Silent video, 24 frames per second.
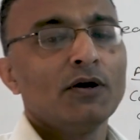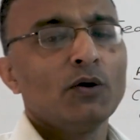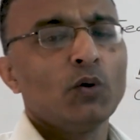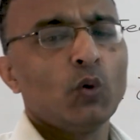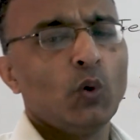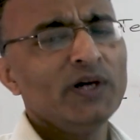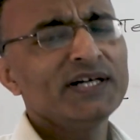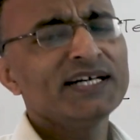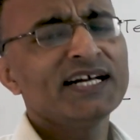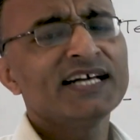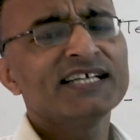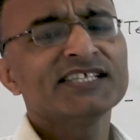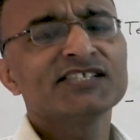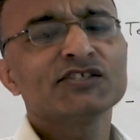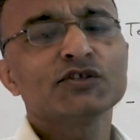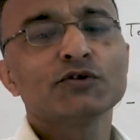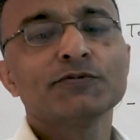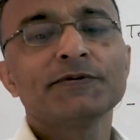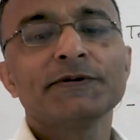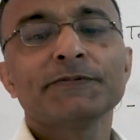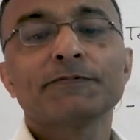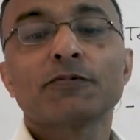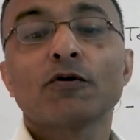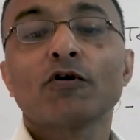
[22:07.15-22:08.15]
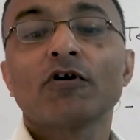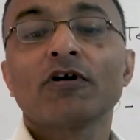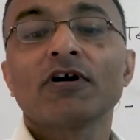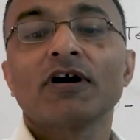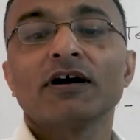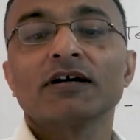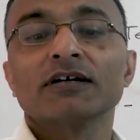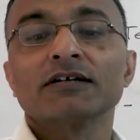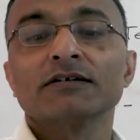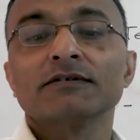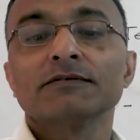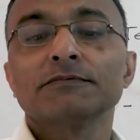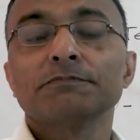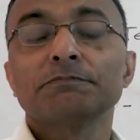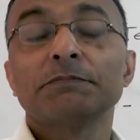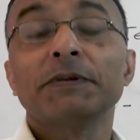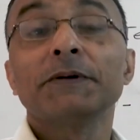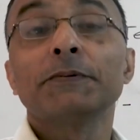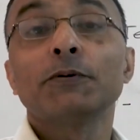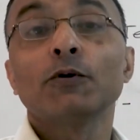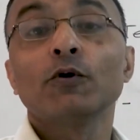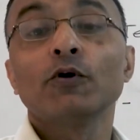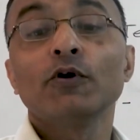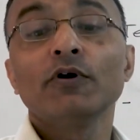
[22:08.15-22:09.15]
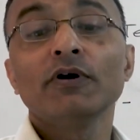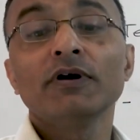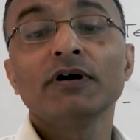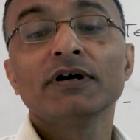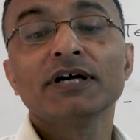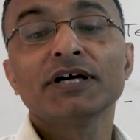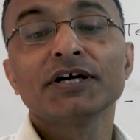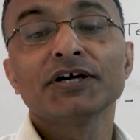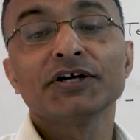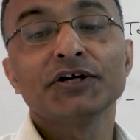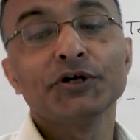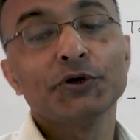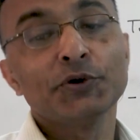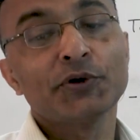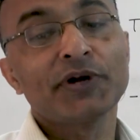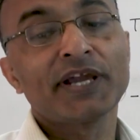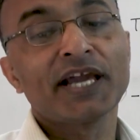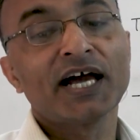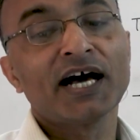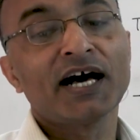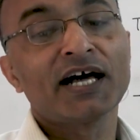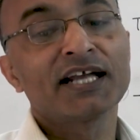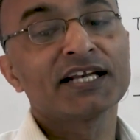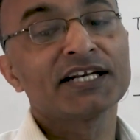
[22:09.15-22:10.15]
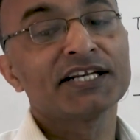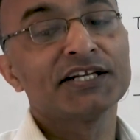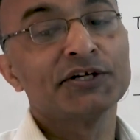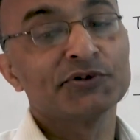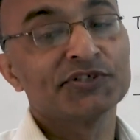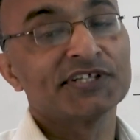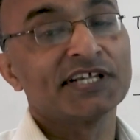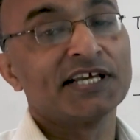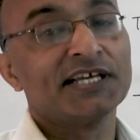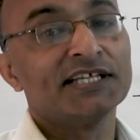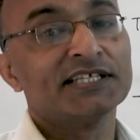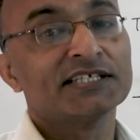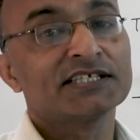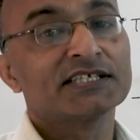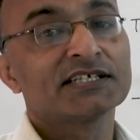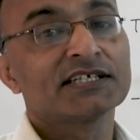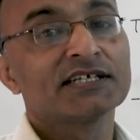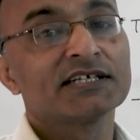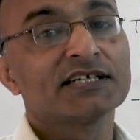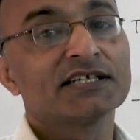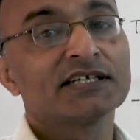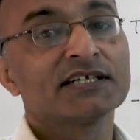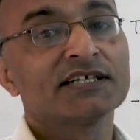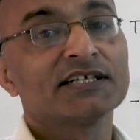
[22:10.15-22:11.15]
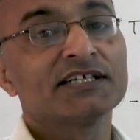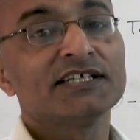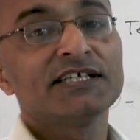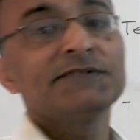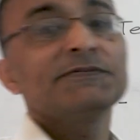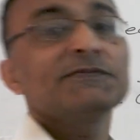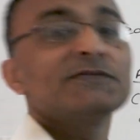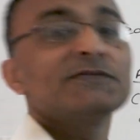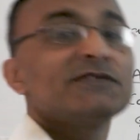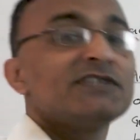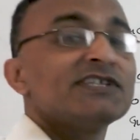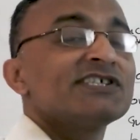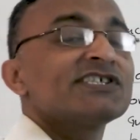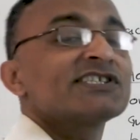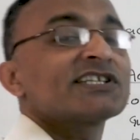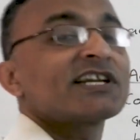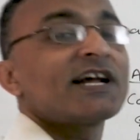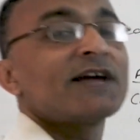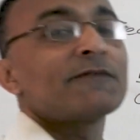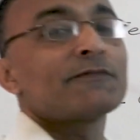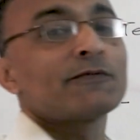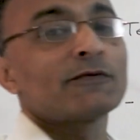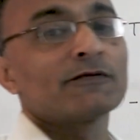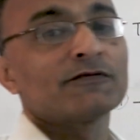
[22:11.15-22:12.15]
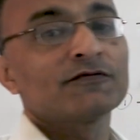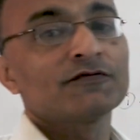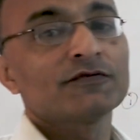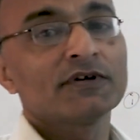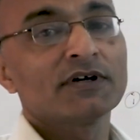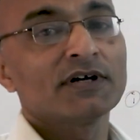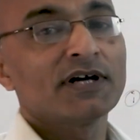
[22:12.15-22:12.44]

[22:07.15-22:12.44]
what has to be broken before you can use it? If this type of